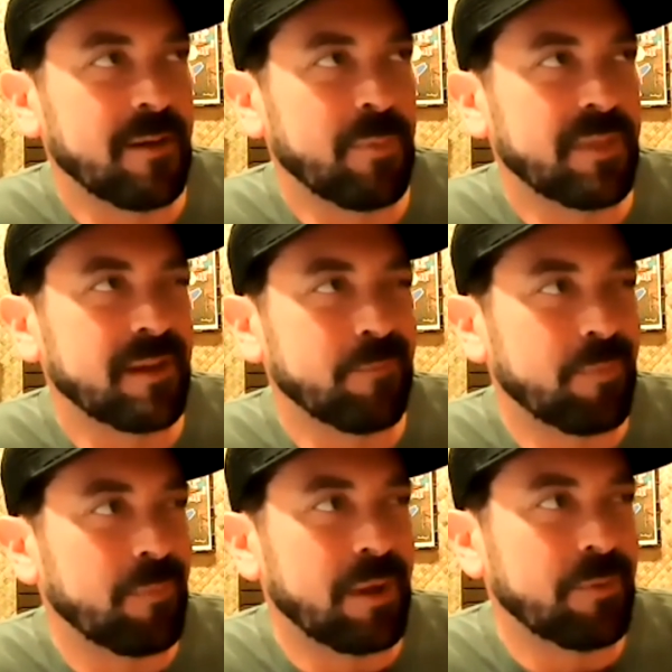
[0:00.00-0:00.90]
But then
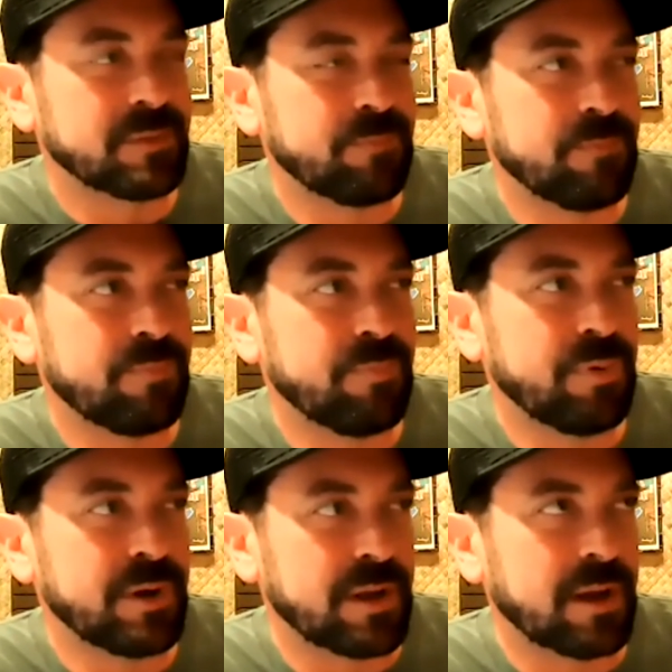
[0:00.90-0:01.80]
it was
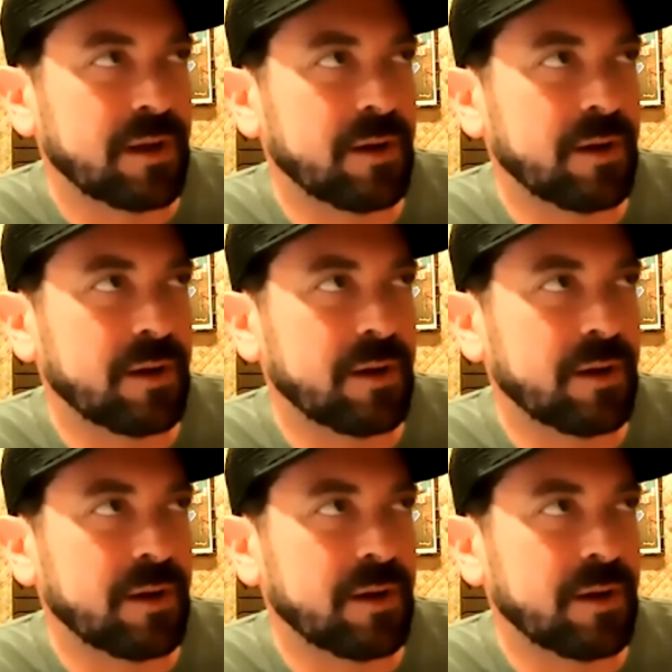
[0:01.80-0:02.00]
pretty